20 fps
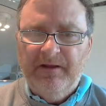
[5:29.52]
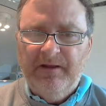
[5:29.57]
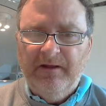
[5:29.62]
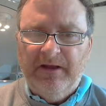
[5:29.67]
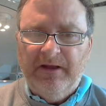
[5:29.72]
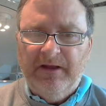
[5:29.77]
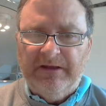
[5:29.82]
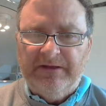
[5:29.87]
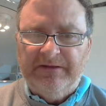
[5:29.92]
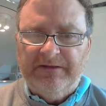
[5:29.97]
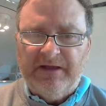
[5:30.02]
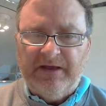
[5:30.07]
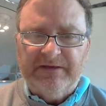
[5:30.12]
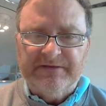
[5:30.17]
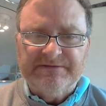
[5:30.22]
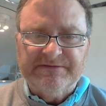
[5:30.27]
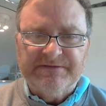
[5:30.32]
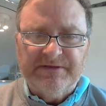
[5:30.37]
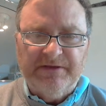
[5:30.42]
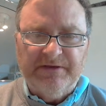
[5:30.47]

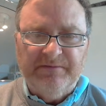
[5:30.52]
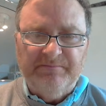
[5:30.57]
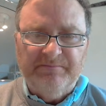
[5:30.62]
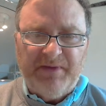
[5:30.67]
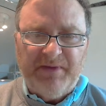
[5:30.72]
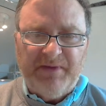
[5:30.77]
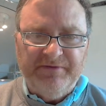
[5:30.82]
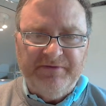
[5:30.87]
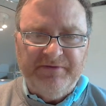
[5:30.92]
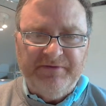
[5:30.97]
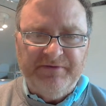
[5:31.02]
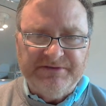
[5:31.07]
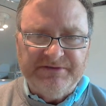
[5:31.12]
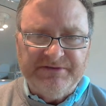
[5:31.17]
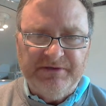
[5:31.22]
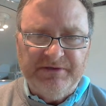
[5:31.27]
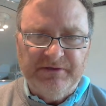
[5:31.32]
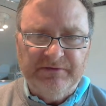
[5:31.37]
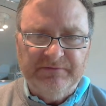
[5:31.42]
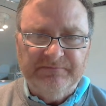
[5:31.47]
that's Barry
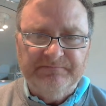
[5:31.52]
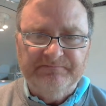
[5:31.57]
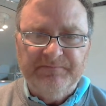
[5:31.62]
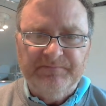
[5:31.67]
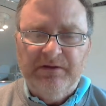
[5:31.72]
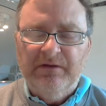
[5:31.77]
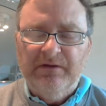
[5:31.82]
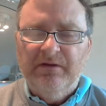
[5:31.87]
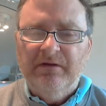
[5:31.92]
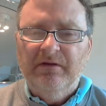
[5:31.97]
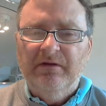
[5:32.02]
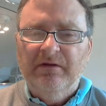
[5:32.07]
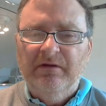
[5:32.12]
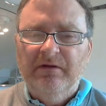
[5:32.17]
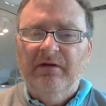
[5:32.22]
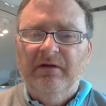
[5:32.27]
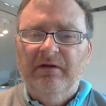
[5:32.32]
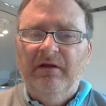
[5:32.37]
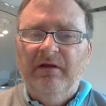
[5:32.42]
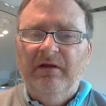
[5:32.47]
Segal,
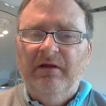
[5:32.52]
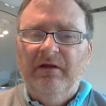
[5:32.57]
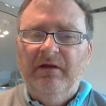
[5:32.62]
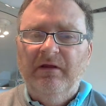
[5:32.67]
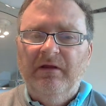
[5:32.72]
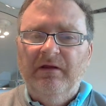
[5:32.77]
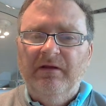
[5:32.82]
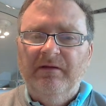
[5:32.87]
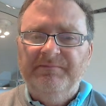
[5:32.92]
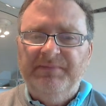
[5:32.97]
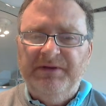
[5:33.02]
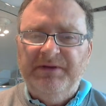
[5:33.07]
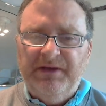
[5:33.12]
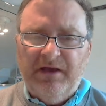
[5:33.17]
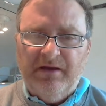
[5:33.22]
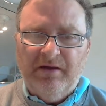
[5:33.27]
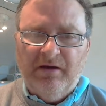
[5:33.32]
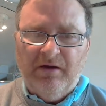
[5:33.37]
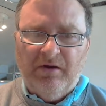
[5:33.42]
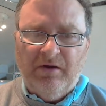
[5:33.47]

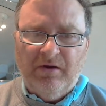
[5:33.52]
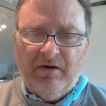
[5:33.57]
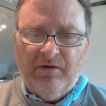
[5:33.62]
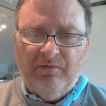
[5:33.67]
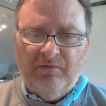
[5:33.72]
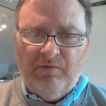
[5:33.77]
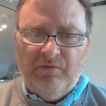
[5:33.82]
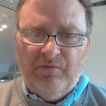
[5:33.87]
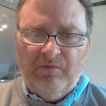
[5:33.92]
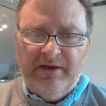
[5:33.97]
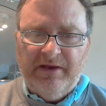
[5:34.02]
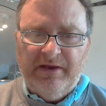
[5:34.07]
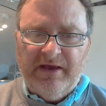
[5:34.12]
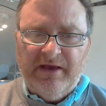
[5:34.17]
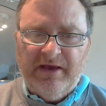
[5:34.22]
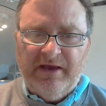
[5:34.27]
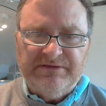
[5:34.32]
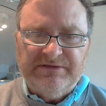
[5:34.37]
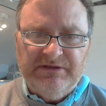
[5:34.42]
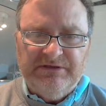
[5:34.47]

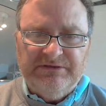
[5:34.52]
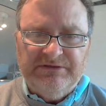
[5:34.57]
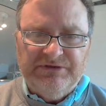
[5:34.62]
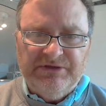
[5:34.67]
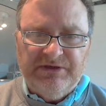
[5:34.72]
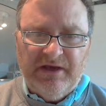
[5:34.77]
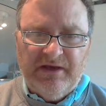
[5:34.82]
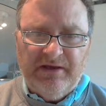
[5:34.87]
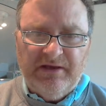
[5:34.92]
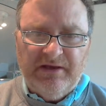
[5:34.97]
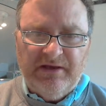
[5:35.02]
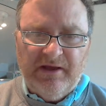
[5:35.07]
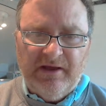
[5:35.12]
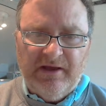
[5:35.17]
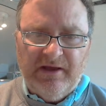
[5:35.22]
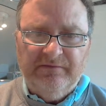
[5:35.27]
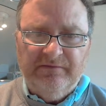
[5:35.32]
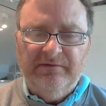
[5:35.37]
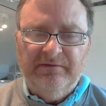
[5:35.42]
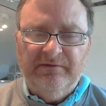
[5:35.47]

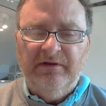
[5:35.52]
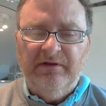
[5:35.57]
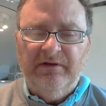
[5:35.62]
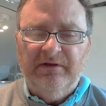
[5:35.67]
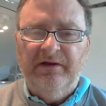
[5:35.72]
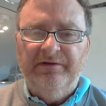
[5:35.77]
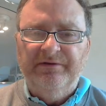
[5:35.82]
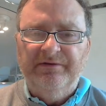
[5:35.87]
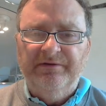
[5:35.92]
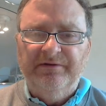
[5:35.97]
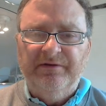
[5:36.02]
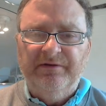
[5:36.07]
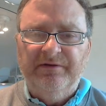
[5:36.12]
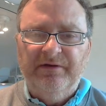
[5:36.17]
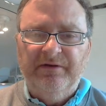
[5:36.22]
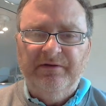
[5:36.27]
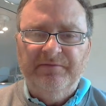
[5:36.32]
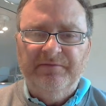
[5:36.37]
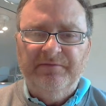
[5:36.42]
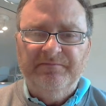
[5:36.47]
BARRYSEGAL, and
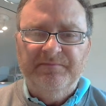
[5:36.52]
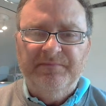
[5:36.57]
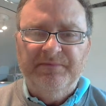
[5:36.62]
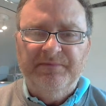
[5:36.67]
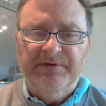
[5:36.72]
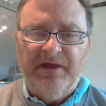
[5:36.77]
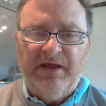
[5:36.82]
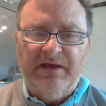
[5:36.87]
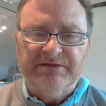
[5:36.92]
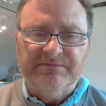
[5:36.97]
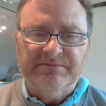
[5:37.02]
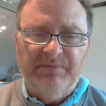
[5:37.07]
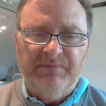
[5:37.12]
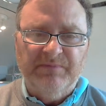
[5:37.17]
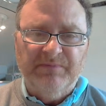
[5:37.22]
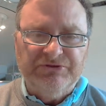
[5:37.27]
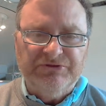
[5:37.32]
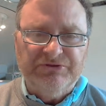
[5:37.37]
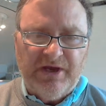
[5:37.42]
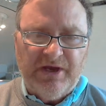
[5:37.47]
that's my
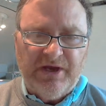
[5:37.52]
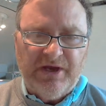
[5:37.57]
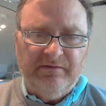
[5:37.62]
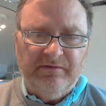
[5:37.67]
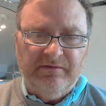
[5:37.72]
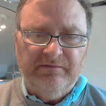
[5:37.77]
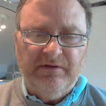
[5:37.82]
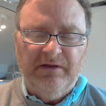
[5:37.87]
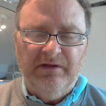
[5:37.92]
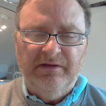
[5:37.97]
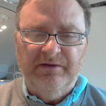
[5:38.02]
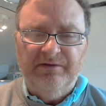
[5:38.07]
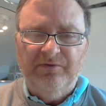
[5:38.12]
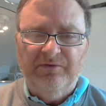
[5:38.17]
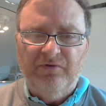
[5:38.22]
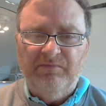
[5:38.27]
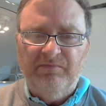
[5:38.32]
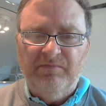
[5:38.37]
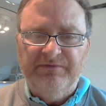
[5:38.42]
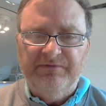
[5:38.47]
channel, and
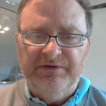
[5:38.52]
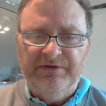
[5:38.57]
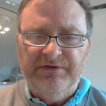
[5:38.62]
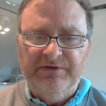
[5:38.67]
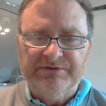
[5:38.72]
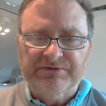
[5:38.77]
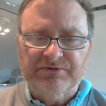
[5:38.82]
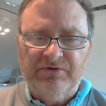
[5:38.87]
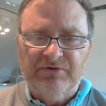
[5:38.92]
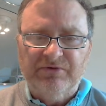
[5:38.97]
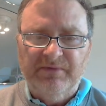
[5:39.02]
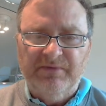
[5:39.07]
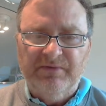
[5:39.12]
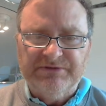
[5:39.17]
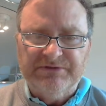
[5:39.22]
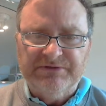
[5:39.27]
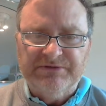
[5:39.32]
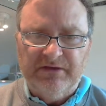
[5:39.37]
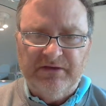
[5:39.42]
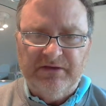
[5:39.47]
all my videos are on my
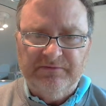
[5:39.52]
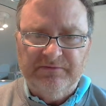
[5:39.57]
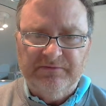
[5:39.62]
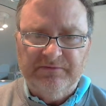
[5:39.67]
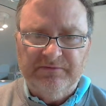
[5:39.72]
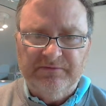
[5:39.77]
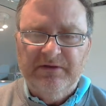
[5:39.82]
channel.